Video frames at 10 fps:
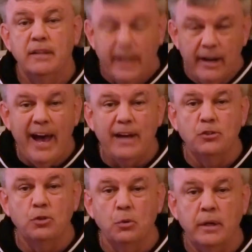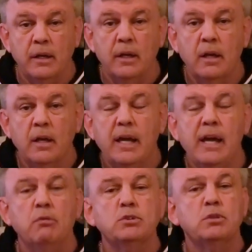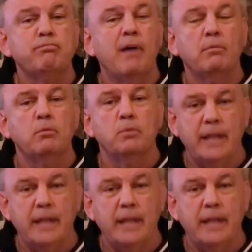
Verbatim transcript: They know how to do it. Here was the problem